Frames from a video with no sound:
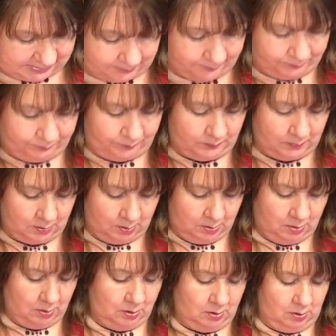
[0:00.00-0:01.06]

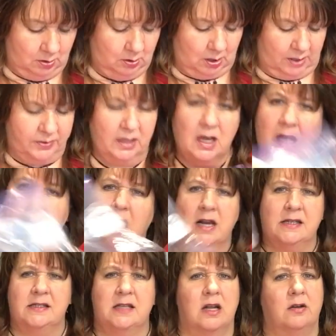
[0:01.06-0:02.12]
I think I
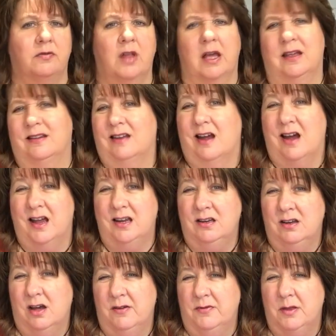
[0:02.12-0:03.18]
got a set of like 8
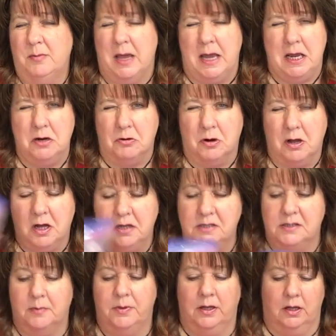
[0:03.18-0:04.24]
or 9,
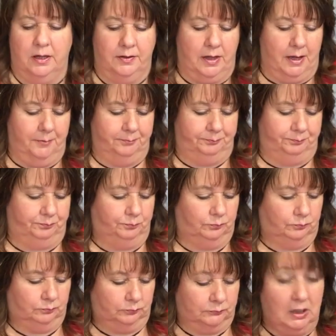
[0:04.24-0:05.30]
something like that.
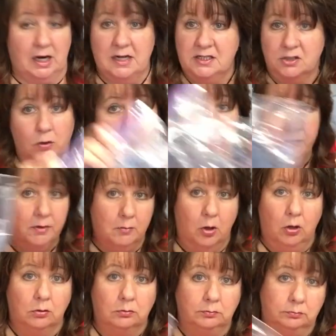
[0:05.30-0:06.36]
And I still have them
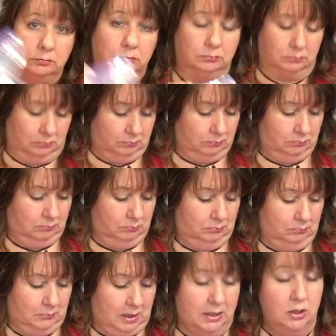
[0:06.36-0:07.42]
all.
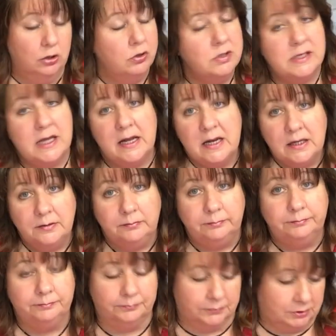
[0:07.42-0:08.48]
I didn't lose any.
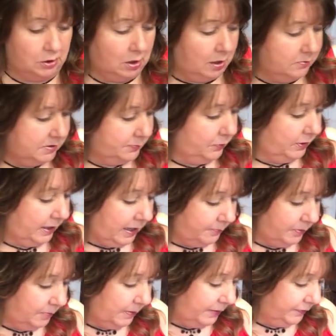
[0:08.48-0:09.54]
So I was pretty
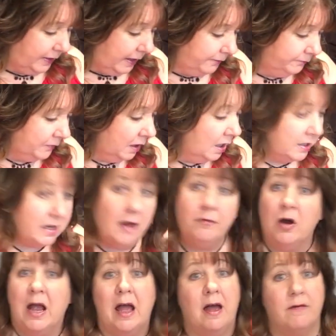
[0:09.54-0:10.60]
happy about that.
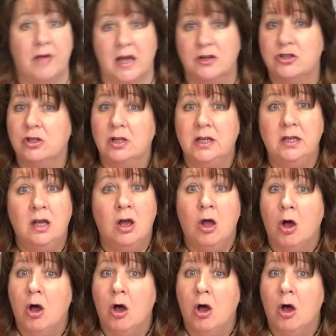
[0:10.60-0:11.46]
Never have, actually.